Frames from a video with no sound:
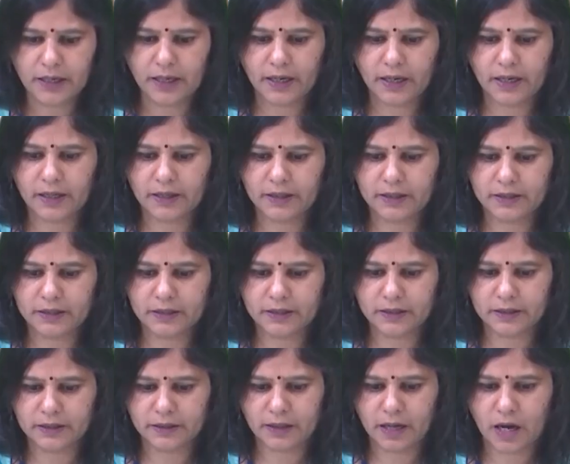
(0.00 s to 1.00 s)
and
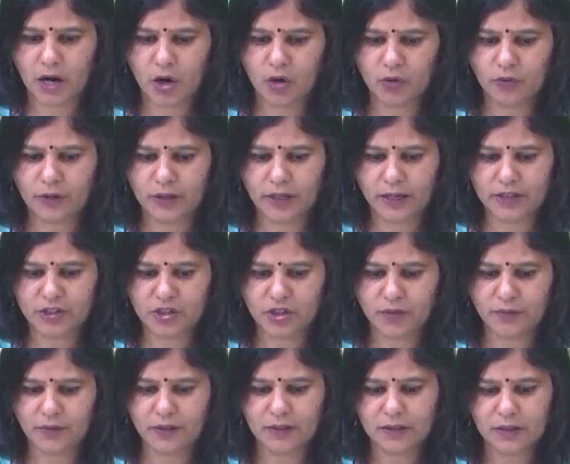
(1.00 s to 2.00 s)
how we
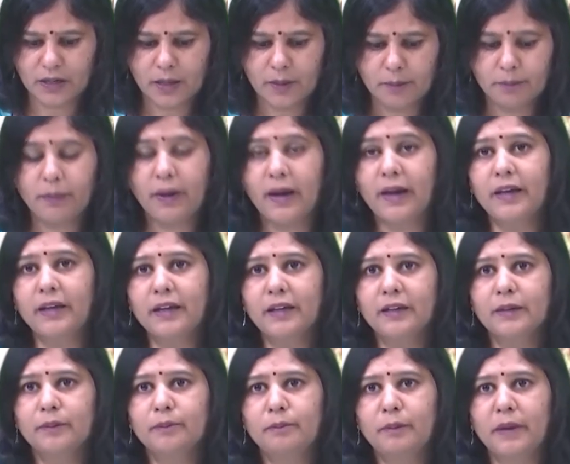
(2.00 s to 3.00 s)
achieve it by
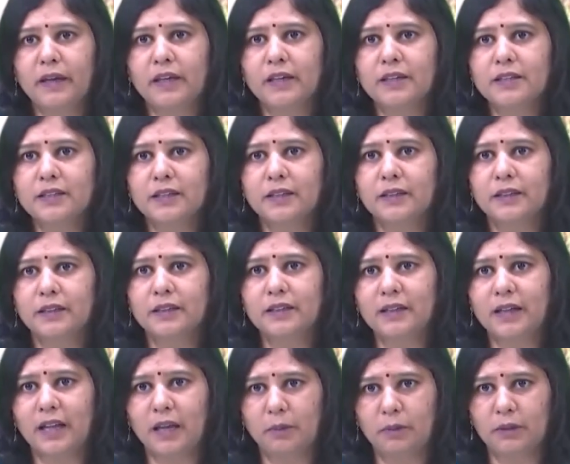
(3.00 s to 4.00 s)
making certain
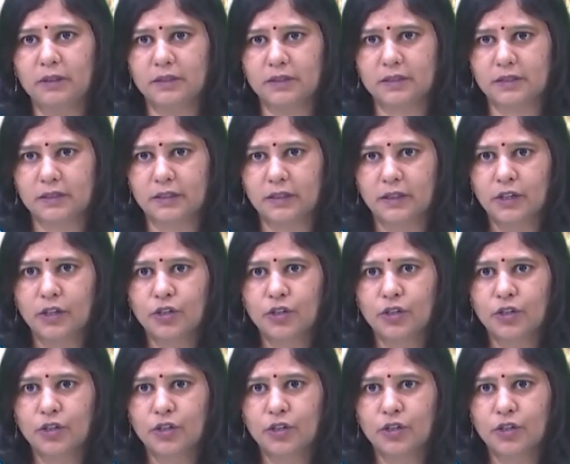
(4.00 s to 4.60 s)
tables.